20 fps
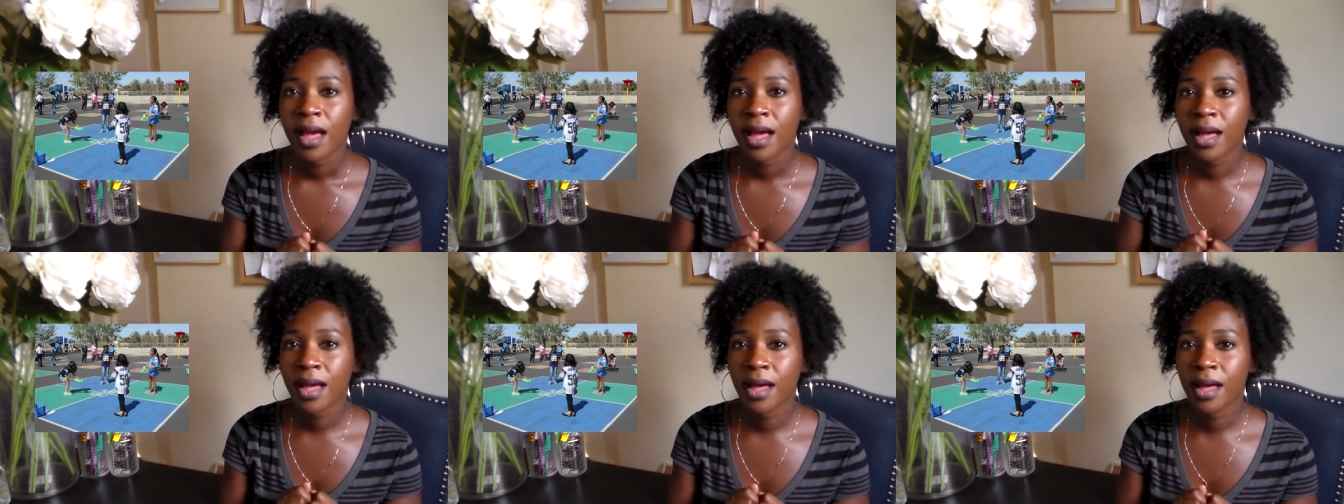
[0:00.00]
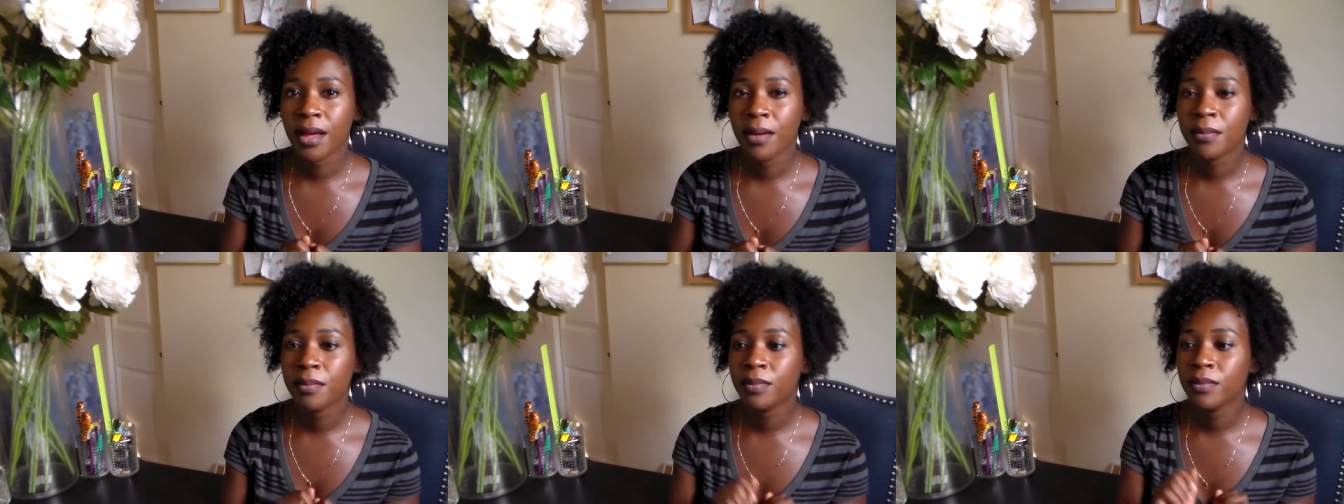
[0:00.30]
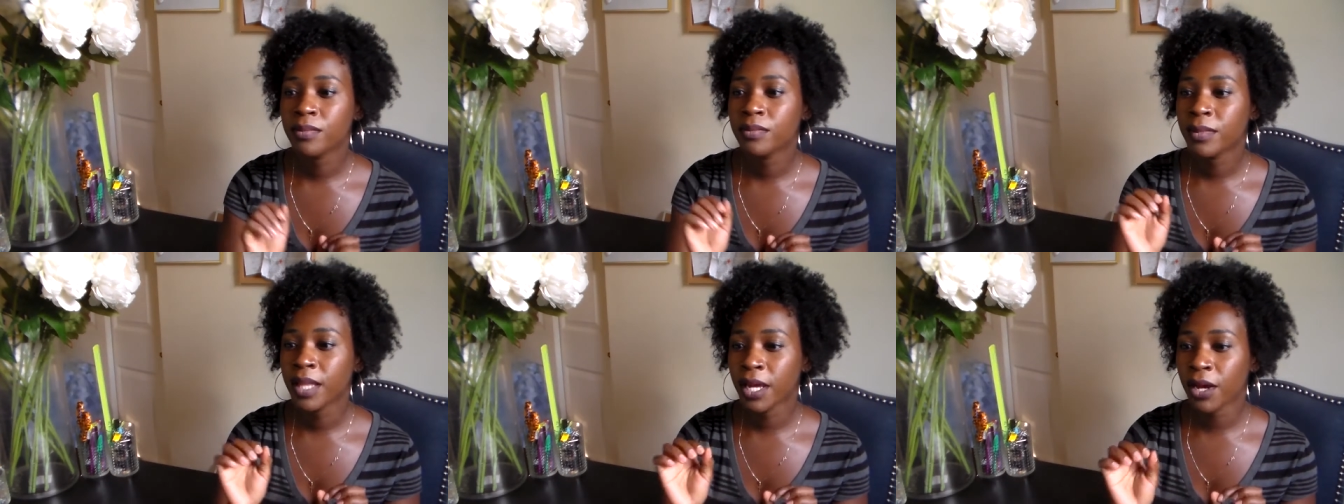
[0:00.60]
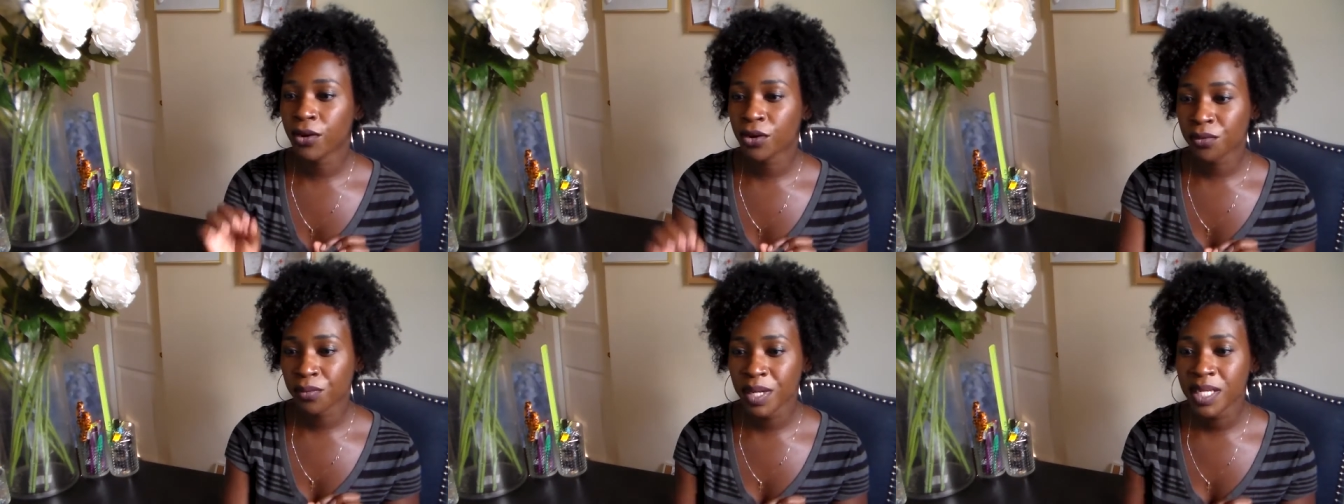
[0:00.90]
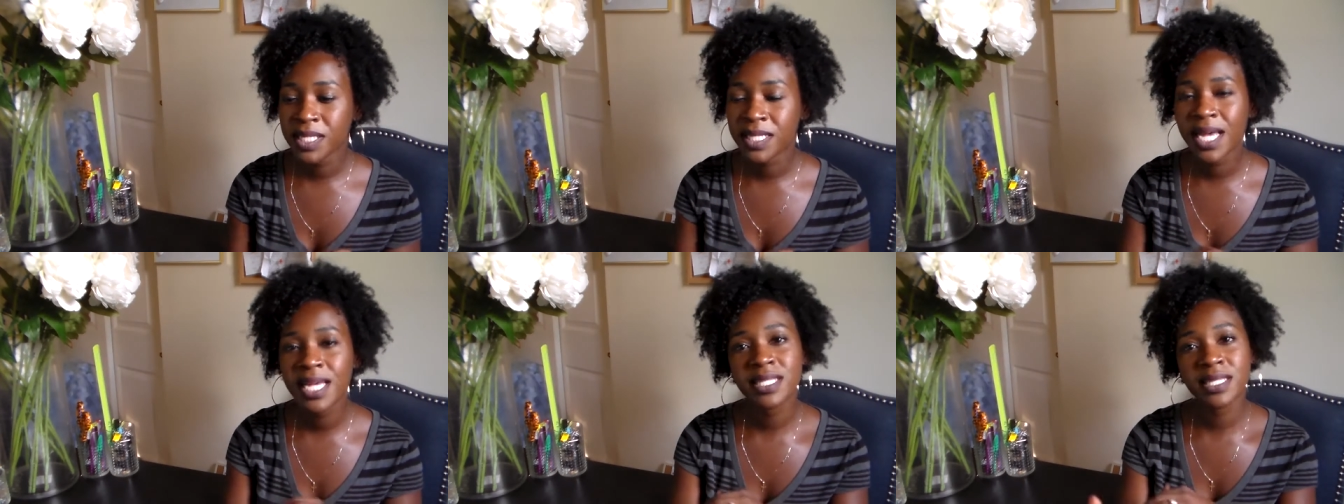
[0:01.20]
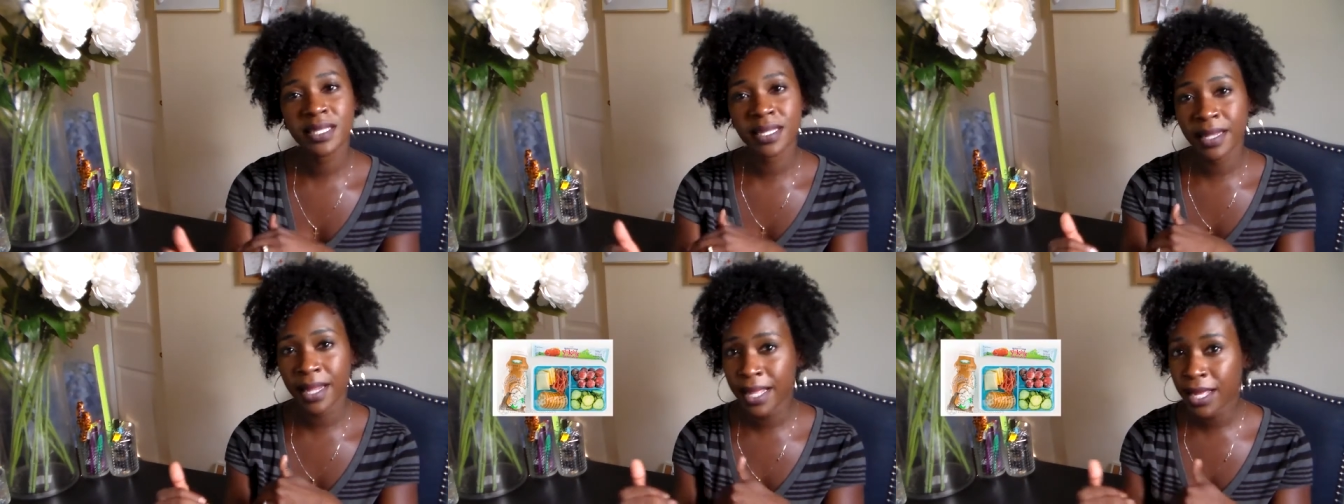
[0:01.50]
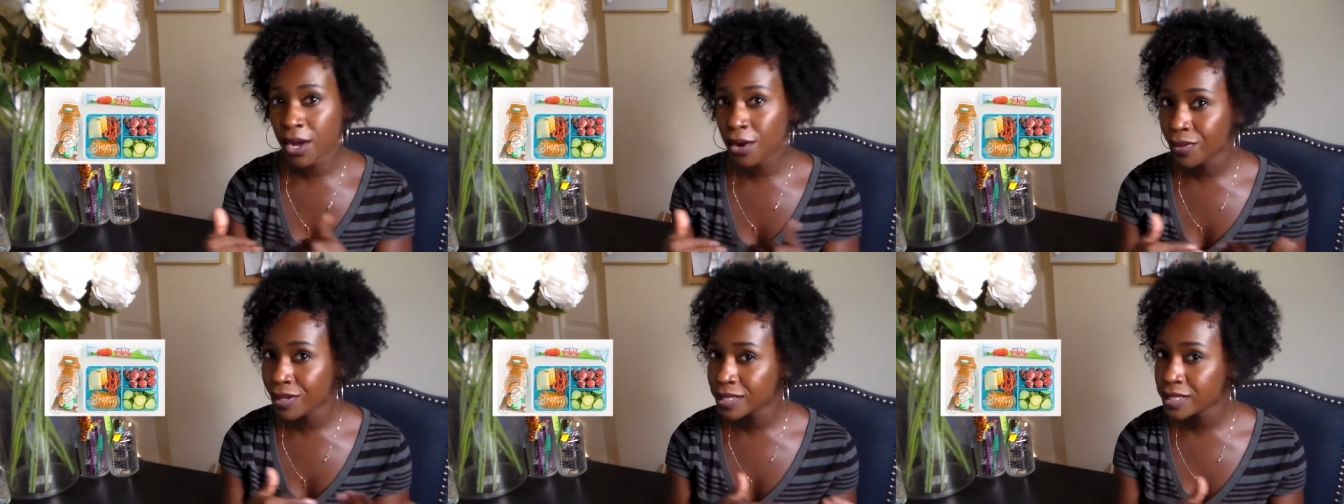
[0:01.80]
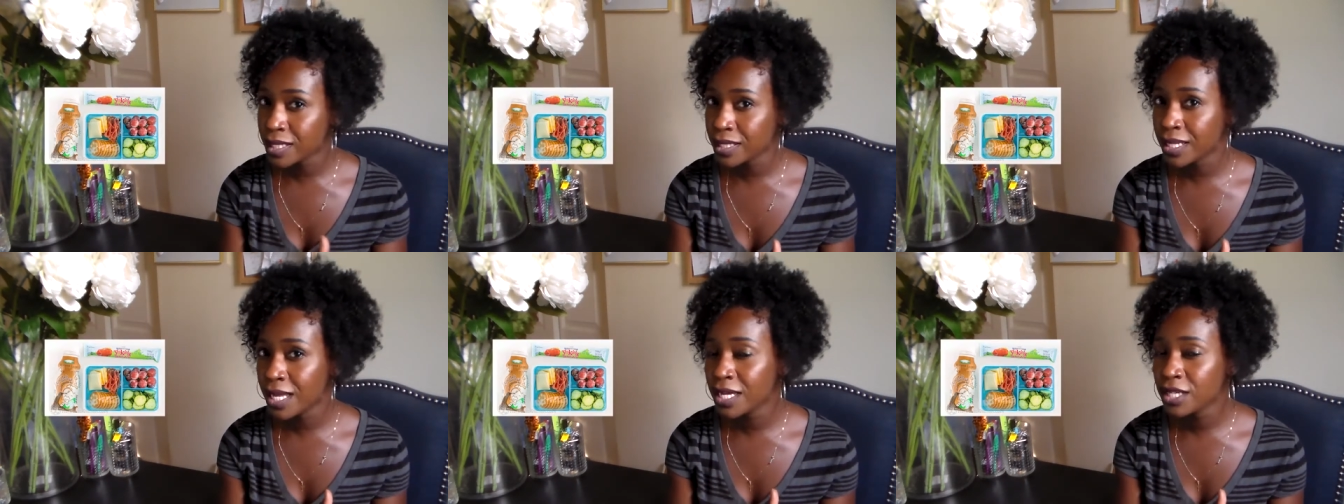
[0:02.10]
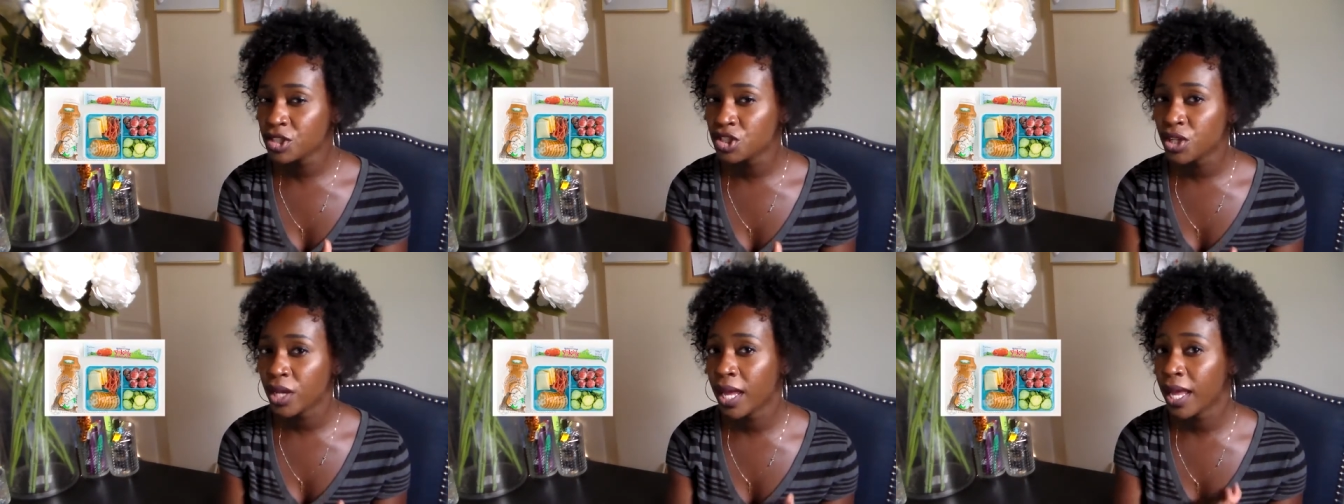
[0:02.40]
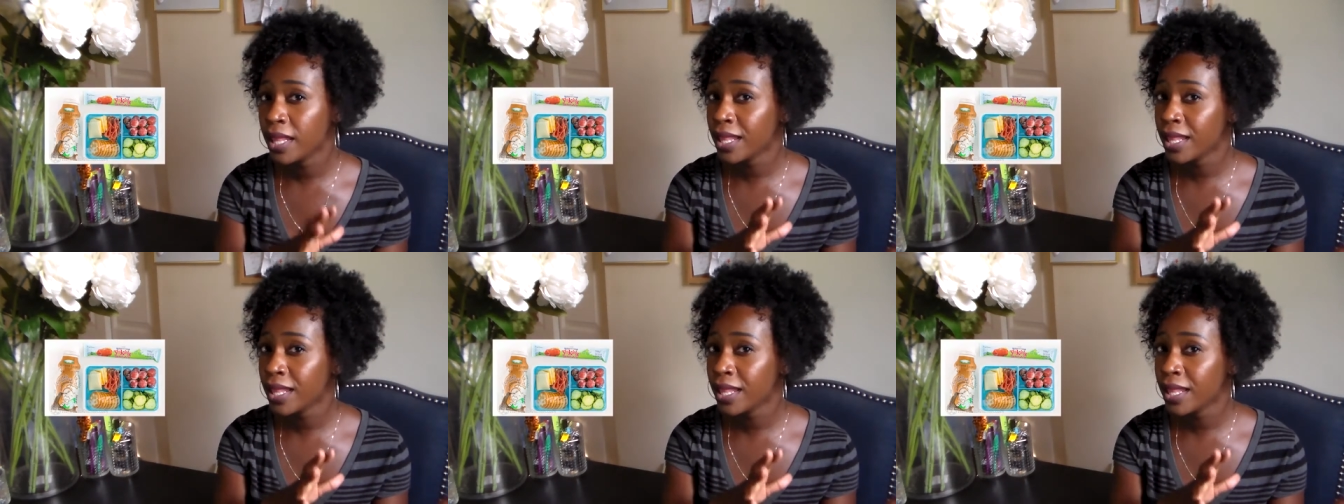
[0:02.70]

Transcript: Um, they go to recess and then they go into lunch